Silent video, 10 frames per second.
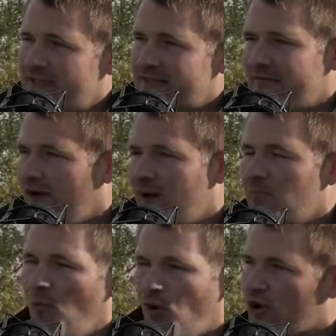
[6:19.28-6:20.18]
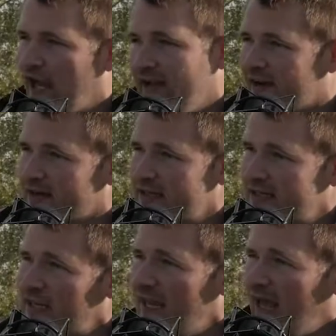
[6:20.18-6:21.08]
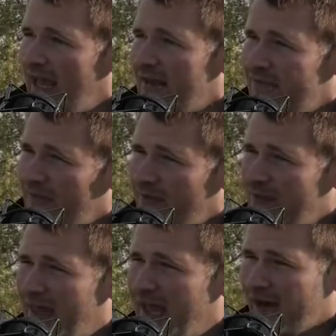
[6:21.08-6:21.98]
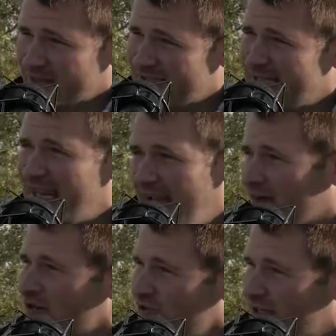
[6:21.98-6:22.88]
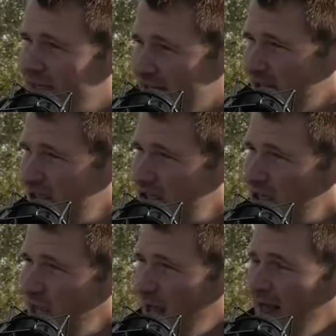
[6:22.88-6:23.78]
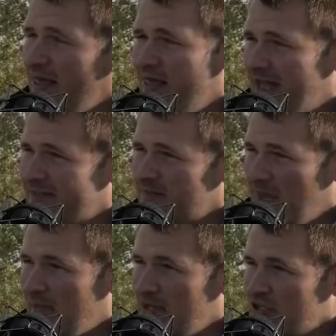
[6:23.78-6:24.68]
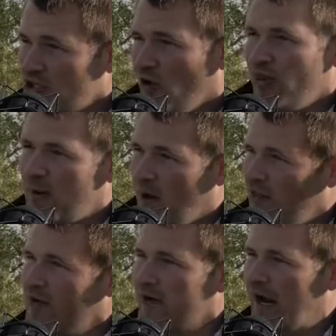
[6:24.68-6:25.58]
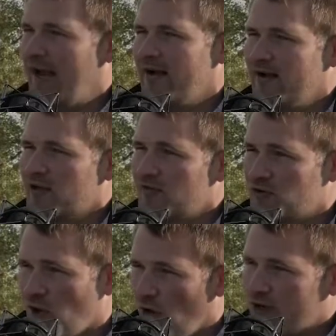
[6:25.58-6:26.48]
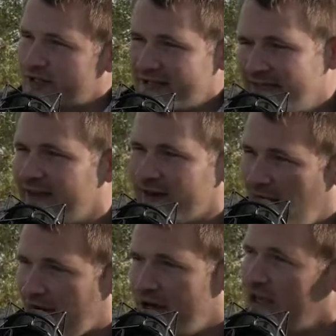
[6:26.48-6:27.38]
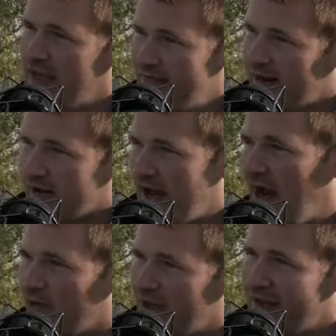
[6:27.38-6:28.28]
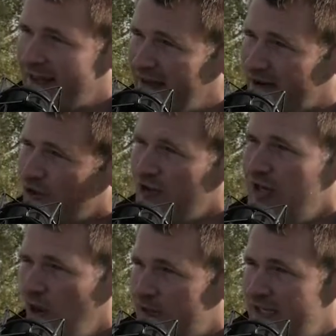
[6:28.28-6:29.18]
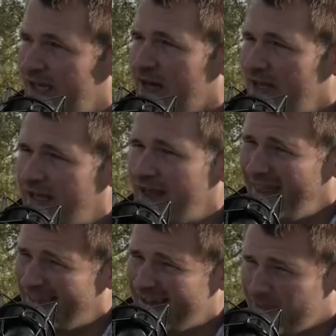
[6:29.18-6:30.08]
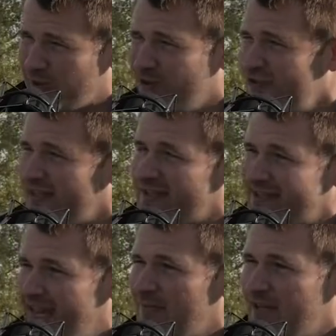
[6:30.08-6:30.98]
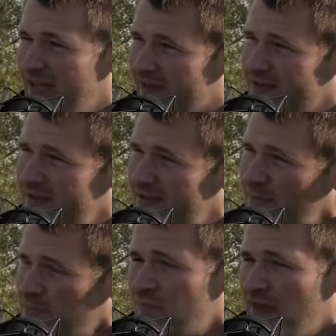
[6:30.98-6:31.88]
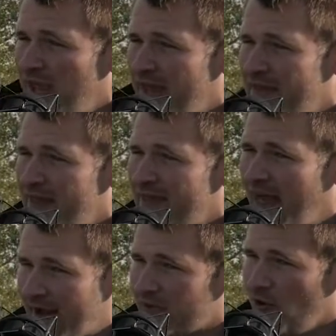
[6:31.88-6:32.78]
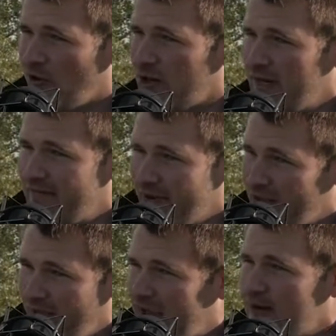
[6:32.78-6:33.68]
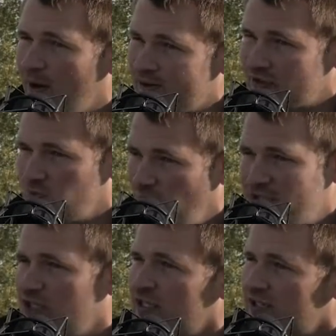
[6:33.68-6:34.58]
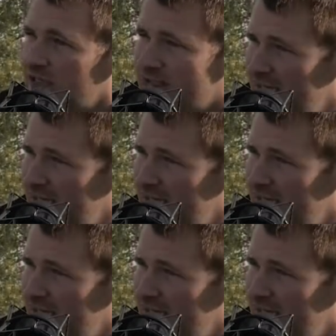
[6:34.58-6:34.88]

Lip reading: is to farm more acres, and if they are doing tillage, let's maybe show them other growers in their area, in their county, that are doing no-till and that they're producing the same yields. And then that grower, if they're thinking about switching their